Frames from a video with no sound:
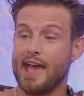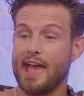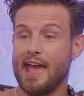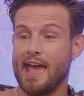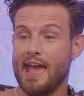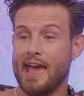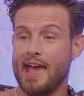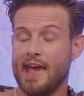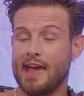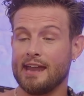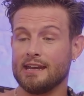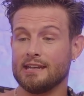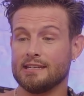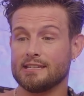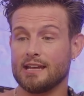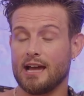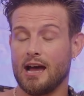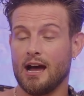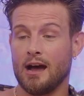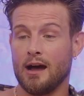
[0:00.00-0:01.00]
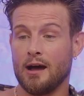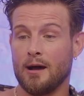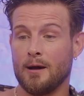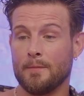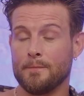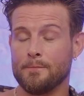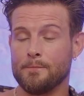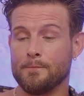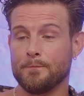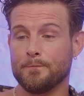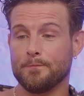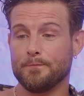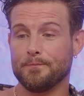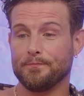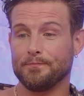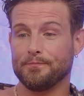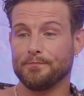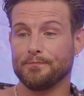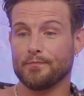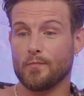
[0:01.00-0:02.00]
And,
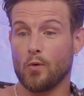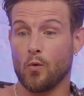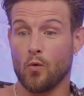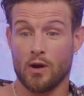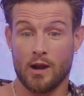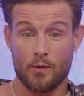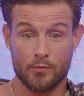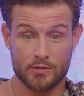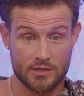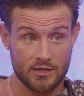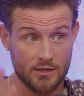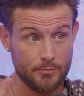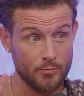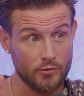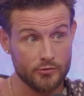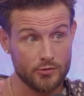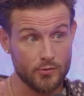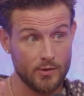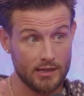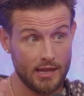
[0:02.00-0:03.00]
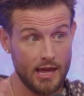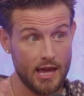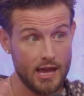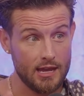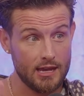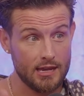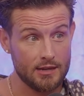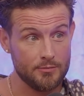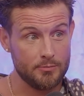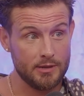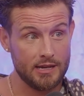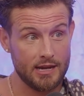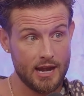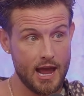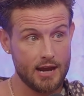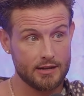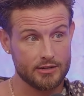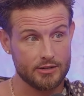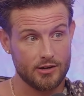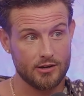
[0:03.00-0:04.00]
or I was going to move to LA and be an
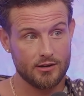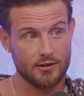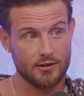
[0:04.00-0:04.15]
actor.